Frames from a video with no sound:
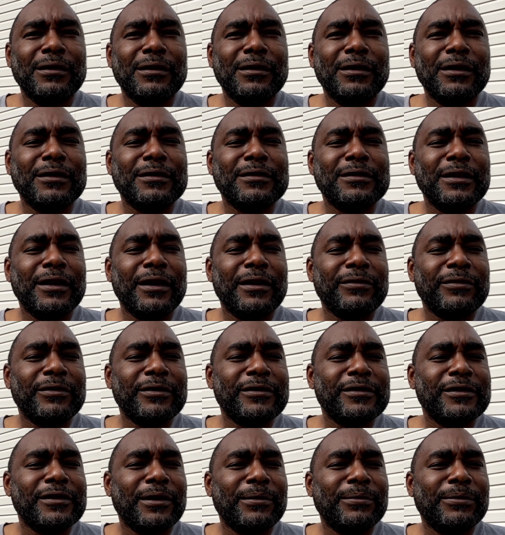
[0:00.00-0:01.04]
is never
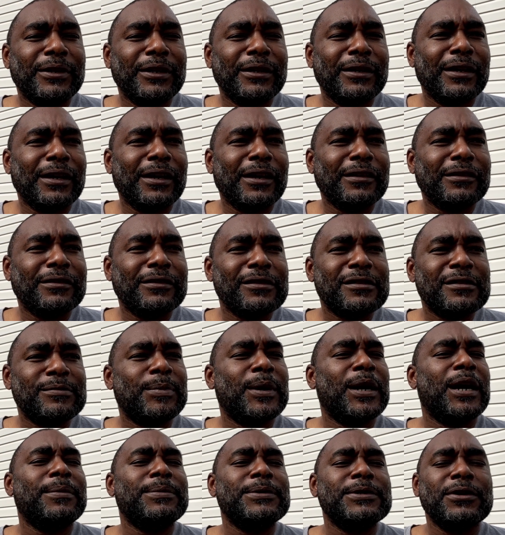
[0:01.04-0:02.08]
something that just
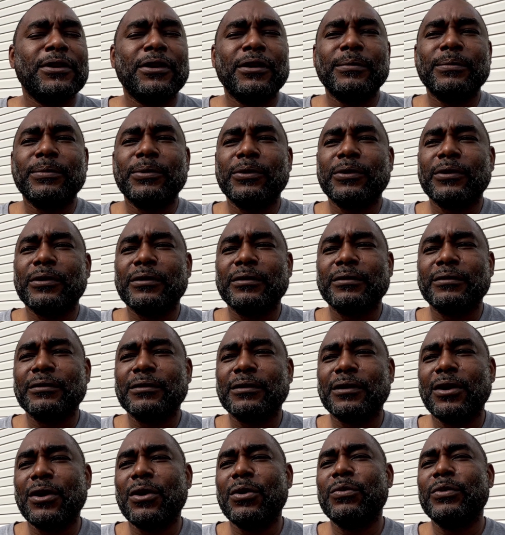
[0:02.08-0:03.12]
pops up or
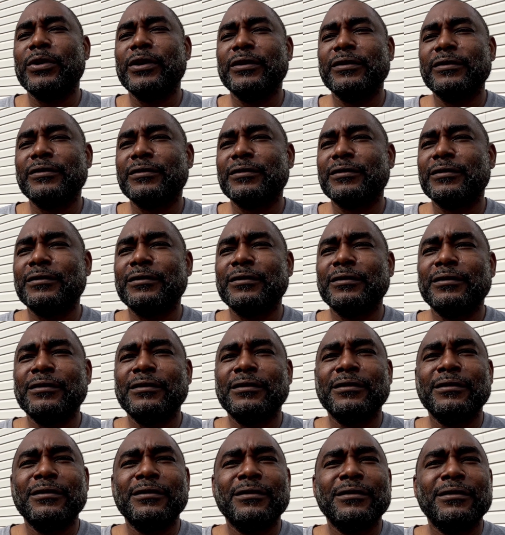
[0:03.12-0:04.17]
always
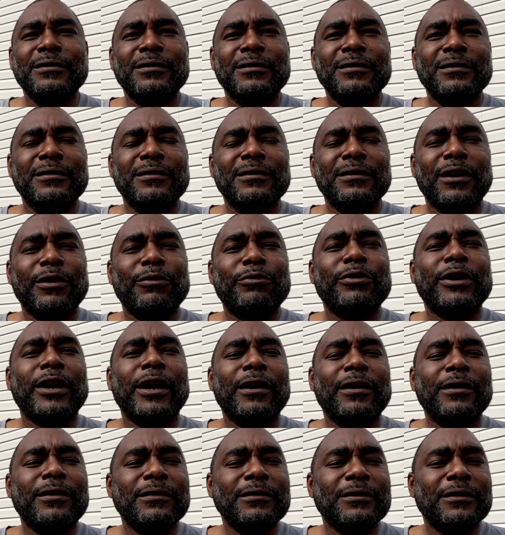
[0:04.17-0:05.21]

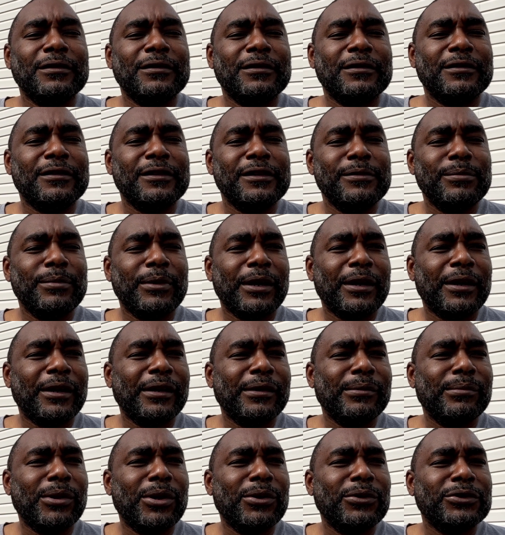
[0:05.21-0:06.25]
around to see my
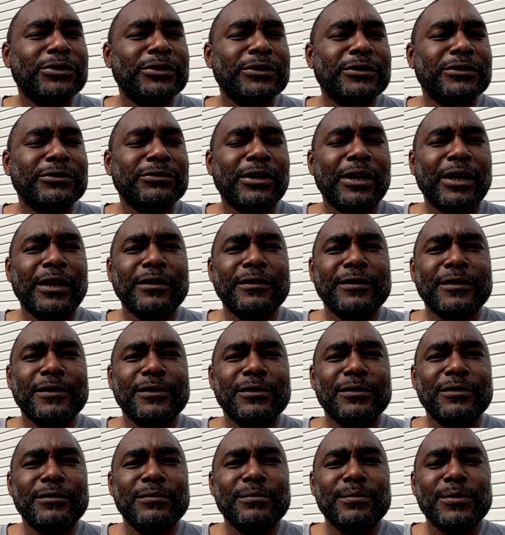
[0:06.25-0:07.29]
emotions, right?
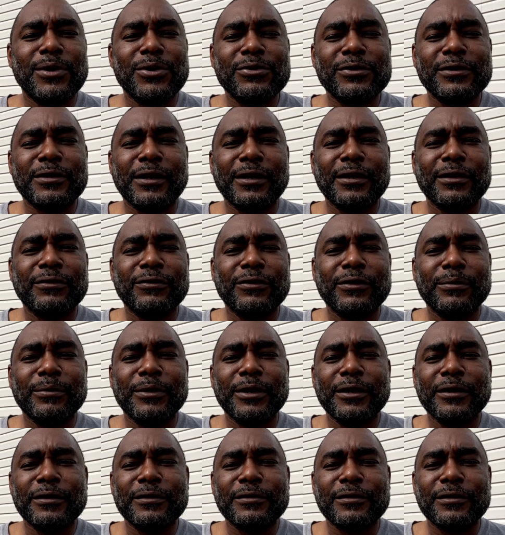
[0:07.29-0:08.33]
So most things for
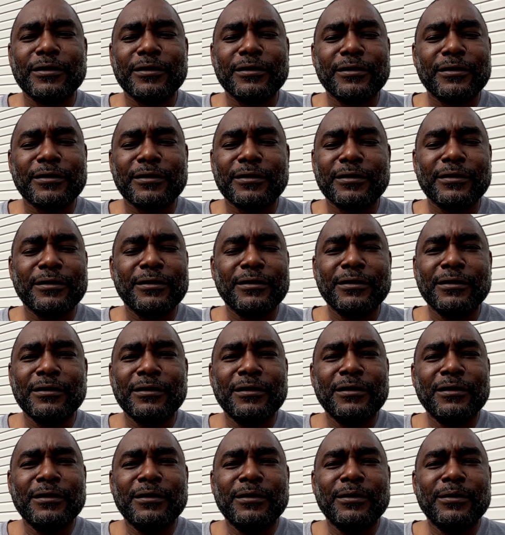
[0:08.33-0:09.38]
me is just
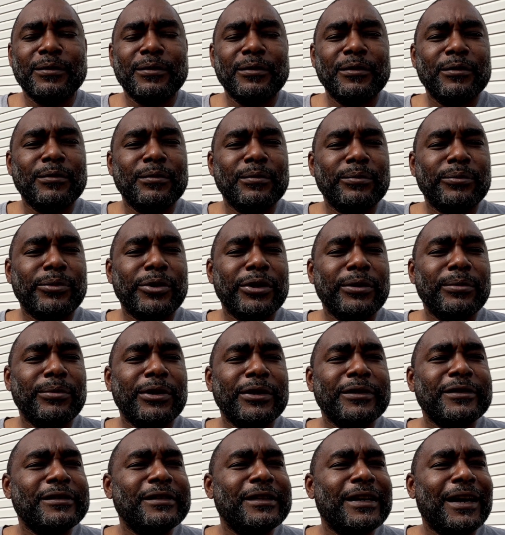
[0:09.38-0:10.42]
pretty
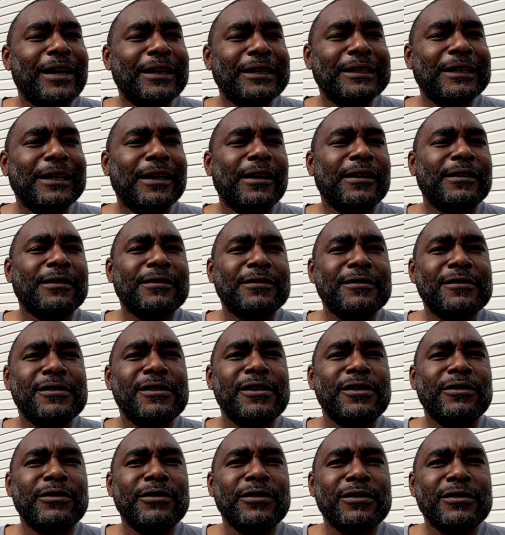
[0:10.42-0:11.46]
much not that
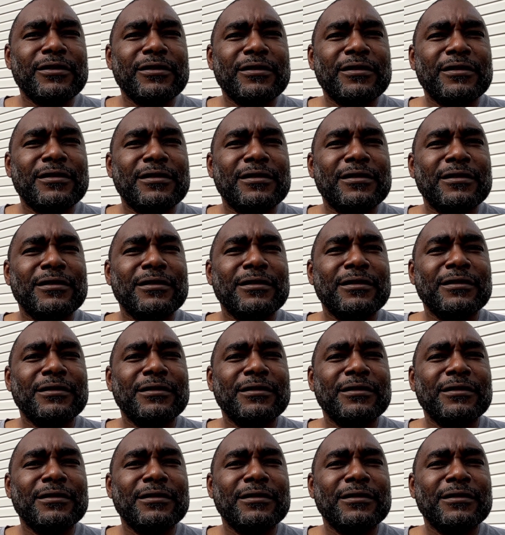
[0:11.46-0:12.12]
serious